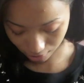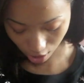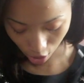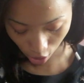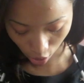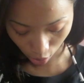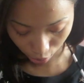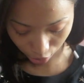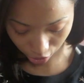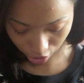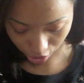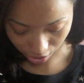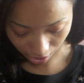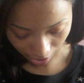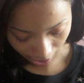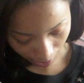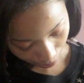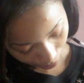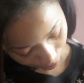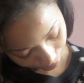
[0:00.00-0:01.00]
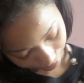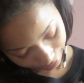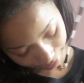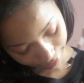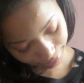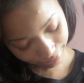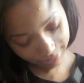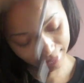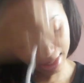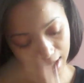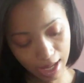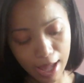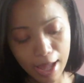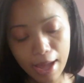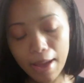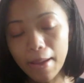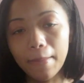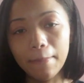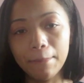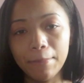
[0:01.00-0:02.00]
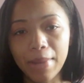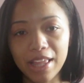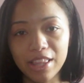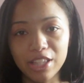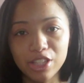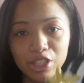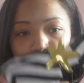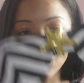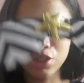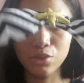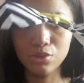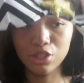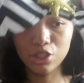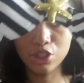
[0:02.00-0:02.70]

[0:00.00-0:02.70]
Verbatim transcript: a halter type bathing suit